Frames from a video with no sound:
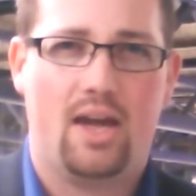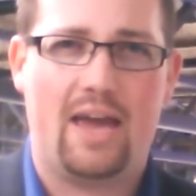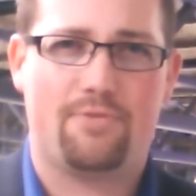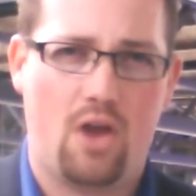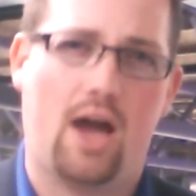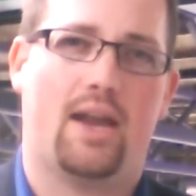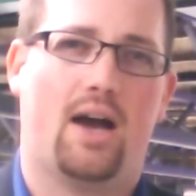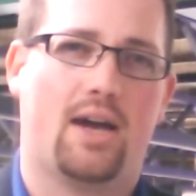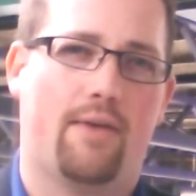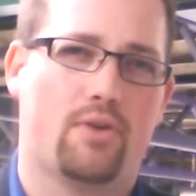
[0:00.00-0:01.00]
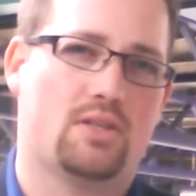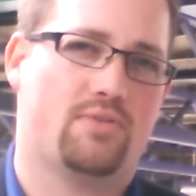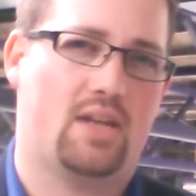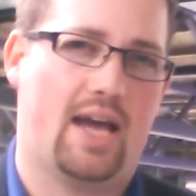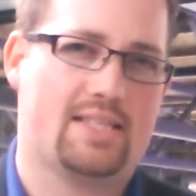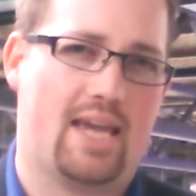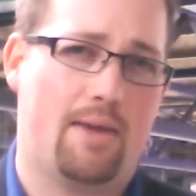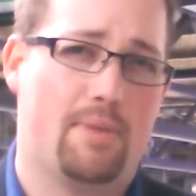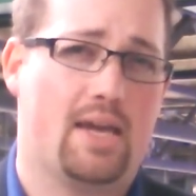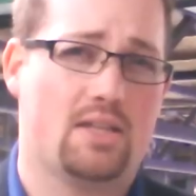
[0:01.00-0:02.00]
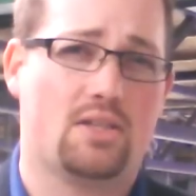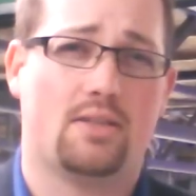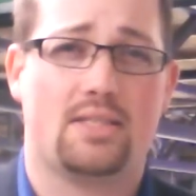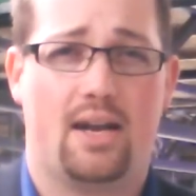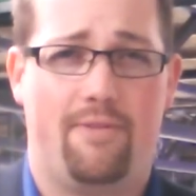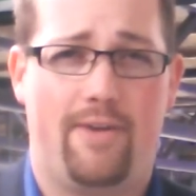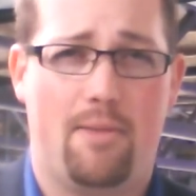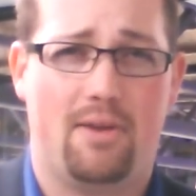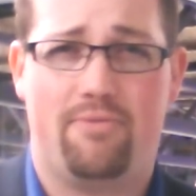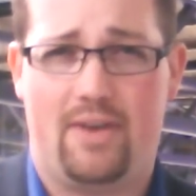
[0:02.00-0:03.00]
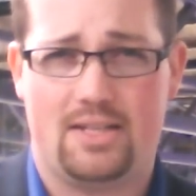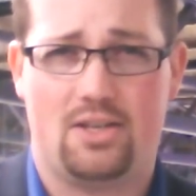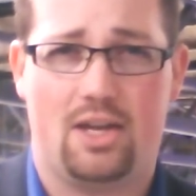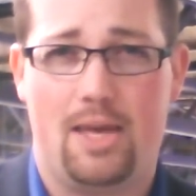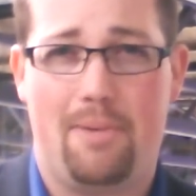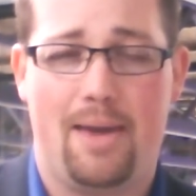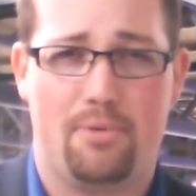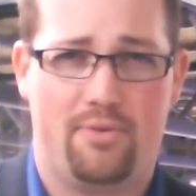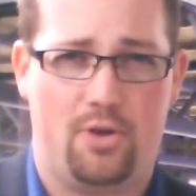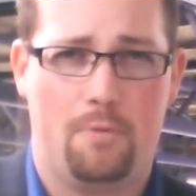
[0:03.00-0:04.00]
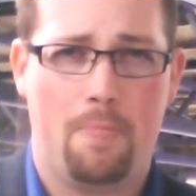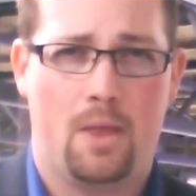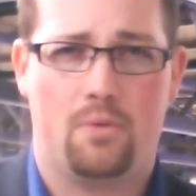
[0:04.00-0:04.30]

If not, our coverage of tonight's game begins on Sun FM and Fast Hockey Pay-Per-View